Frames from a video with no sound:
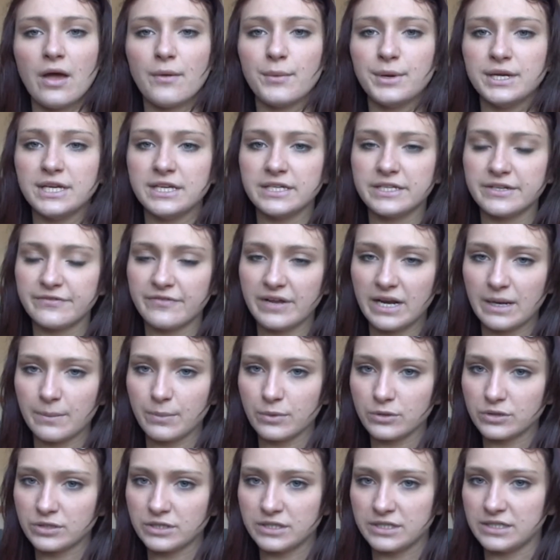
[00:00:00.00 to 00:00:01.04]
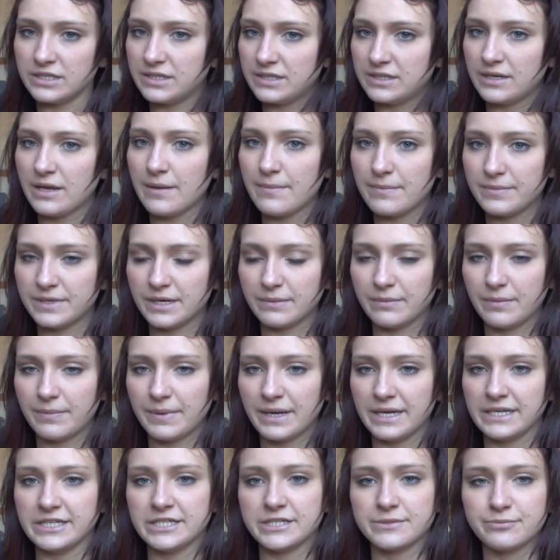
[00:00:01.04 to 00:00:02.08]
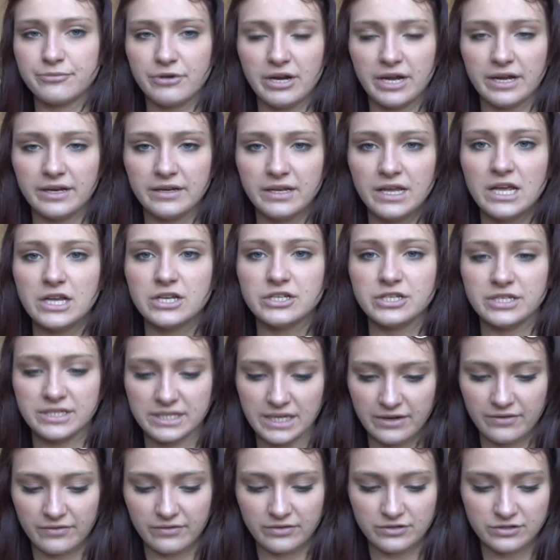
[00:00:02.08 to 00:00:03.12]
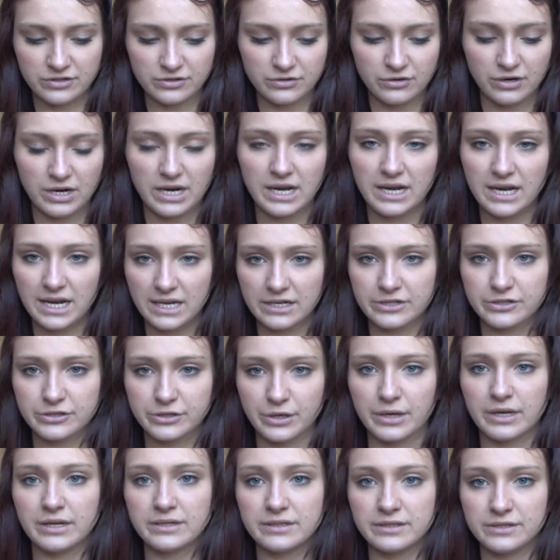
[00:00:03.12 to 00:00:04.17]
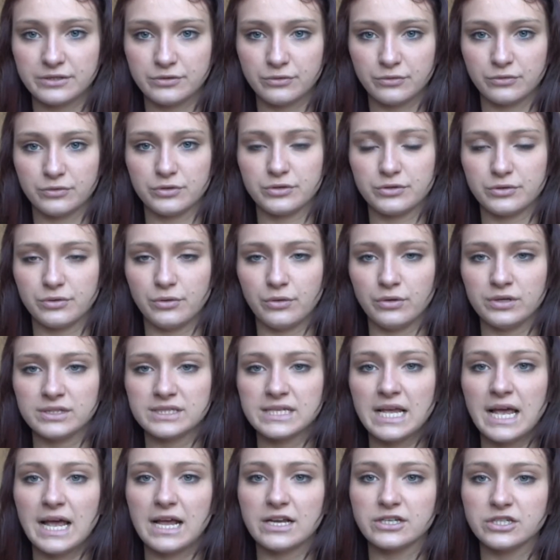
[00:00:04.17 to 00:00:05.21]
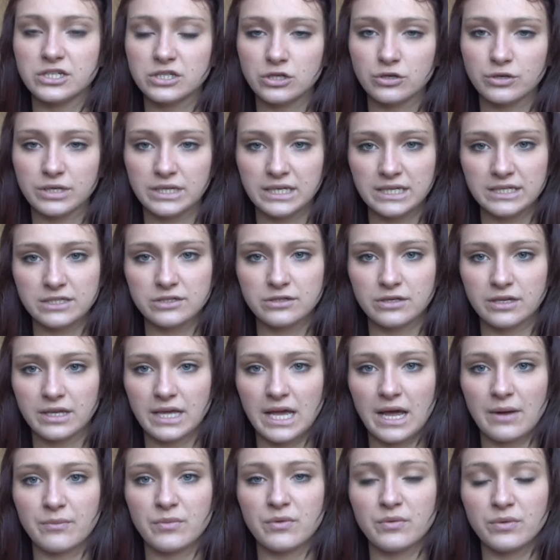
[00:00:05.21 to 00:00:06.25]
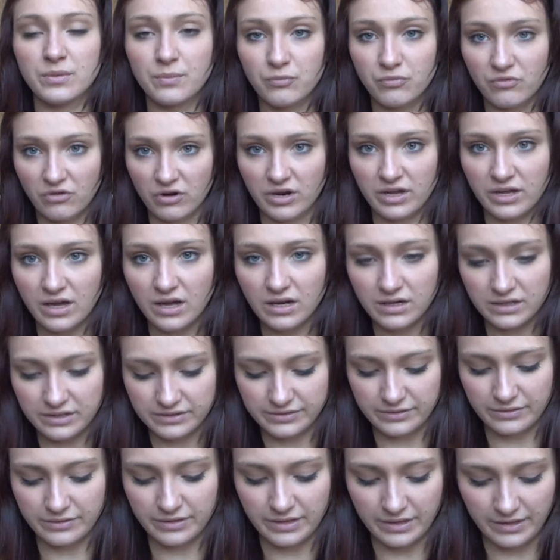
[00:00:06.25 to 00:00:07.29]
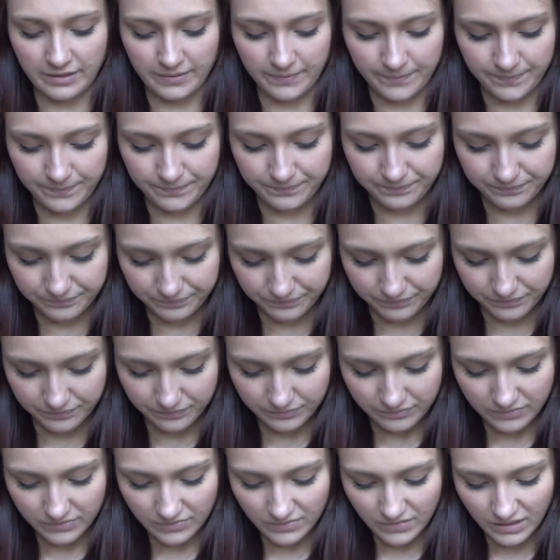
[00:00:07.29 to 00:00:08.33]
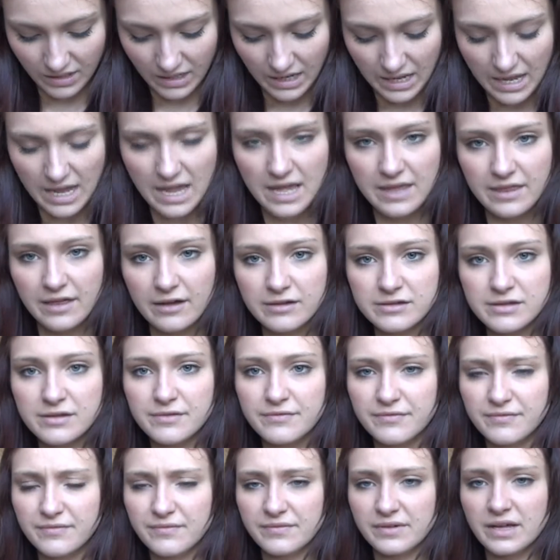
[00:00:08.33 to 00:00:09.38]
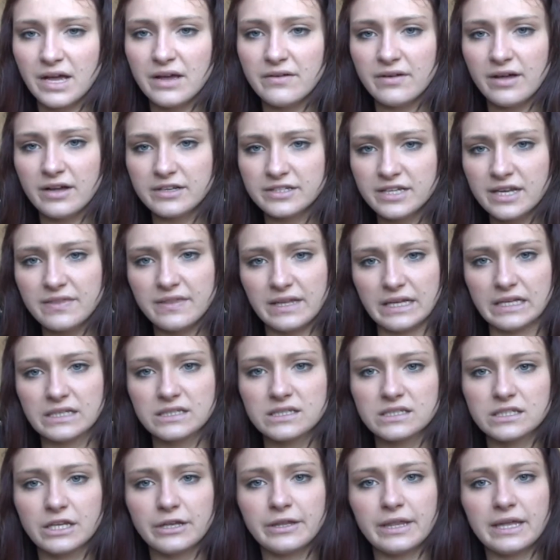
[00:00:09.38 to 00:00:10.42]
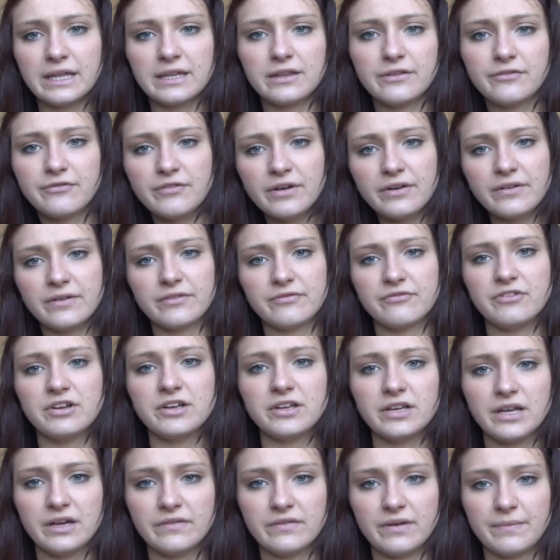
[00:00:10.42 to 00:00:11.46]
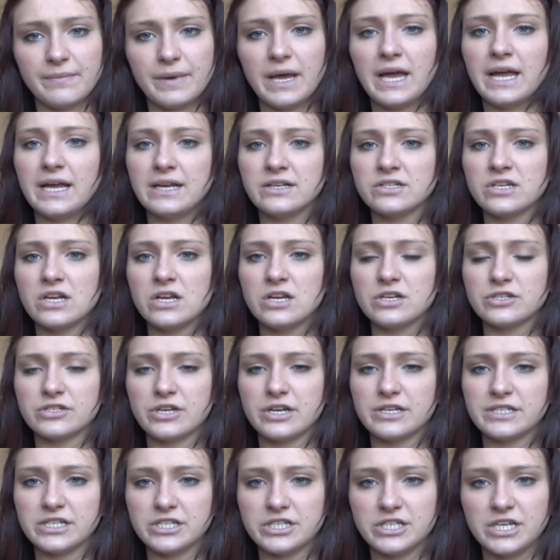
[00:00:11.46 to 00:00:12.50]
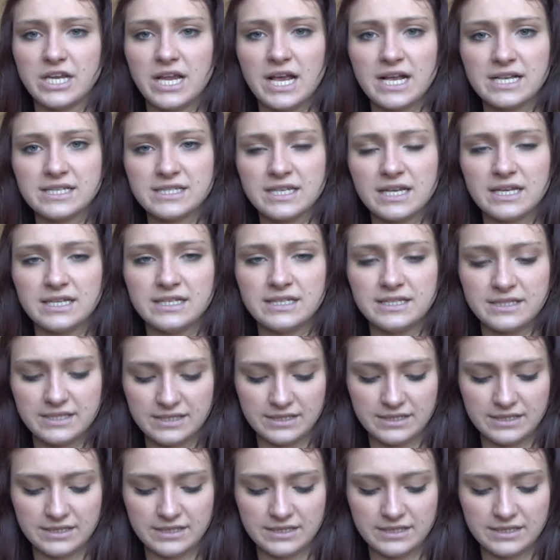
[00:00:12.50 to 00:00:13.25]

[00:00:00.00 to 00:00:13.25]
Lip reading: When you develop onto the double page spread, she's got her legs shown in short shorts and she's looking into the camera with bright colours on her. Now I've done this so that the front cover page shows that she has a